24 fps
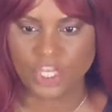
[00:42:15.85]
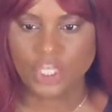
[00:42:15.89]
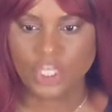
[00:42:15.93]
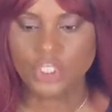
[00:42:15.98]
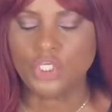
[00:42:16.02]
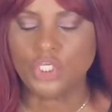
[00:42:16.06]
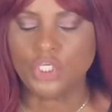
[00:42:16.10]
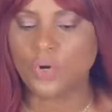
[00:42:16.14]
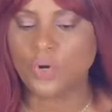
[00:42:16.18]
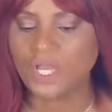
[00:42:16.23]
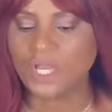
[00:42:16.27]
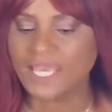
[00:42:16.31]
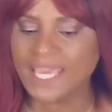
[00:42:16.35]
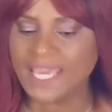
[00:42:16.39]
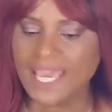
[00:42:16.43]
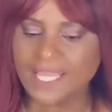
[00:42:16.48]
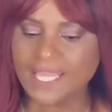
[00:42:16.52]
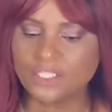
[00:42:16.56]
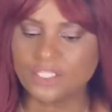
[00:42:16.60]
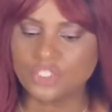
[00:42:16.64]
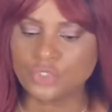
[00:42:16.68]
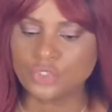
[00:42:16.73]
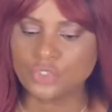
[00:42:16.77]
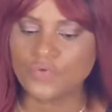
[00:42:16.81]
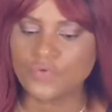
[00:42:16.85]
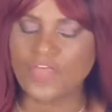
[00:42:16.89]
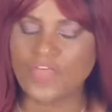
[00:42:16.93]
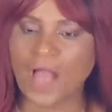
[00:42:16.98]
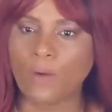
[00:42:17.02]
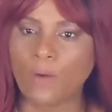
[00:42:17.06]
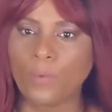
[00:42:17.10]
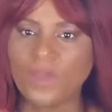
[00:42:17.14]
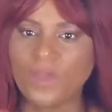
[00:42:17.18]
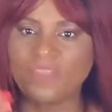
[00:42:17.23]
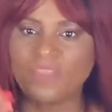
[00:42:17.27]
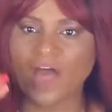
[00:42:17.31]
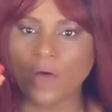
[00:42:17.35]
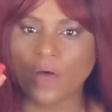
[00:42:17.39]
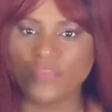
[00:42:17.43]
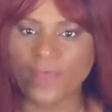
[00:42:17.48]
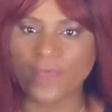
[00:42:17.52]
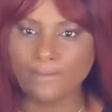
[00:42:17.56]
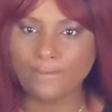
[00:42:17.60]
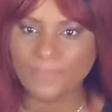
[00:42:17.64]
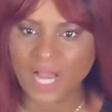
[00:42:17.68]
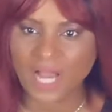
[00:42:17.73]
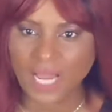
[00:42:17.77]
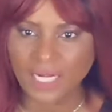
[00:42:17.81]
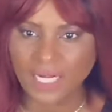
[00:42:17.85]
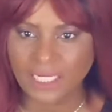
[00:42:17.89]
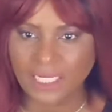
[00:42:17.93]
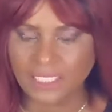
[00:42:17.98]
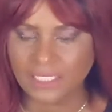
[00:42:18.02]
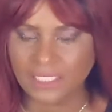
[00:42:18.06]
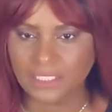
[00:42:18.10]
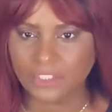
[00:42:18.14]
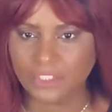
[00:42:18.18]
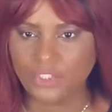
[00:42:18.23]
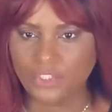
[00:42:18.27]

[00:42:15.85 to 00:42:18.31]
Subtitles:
You can't do that without the money.